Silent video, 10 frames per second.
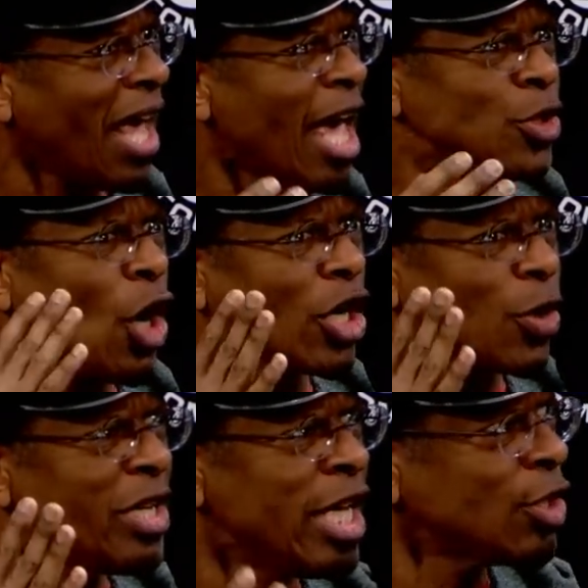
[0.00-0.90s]
and
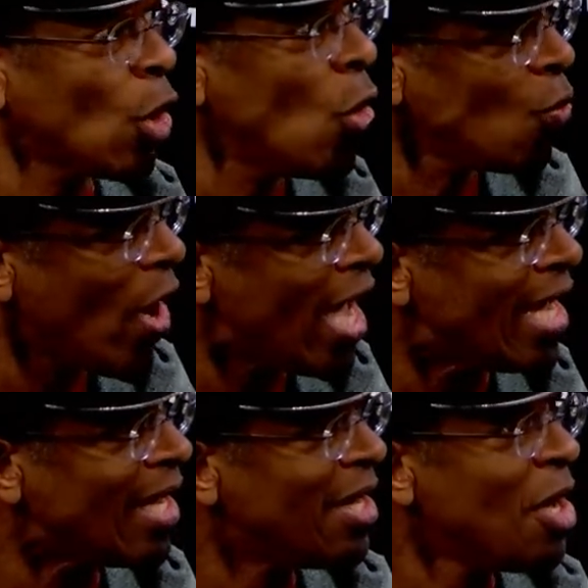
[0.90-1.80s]
darker in his own way.
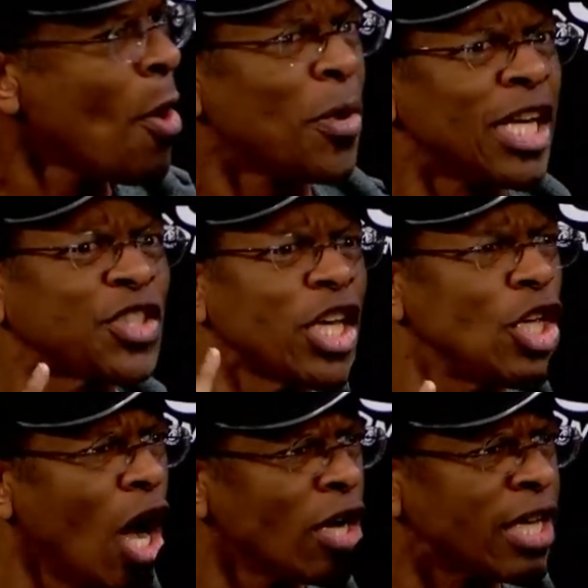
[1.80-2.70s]
Yeah. But it's a
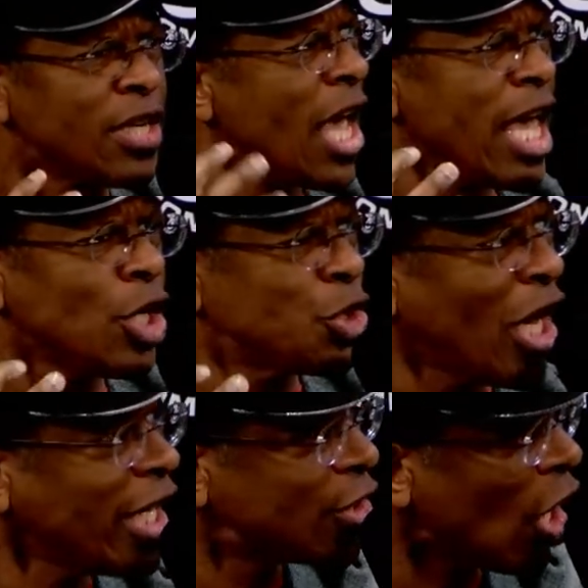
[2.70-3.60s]
young,
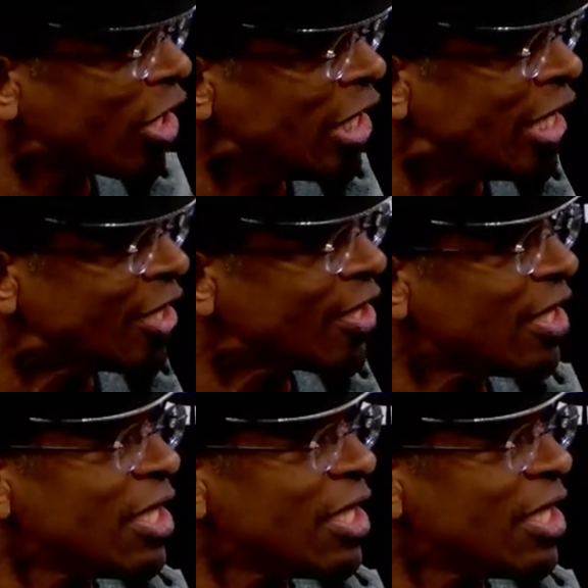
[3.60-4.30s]
energetic darkness.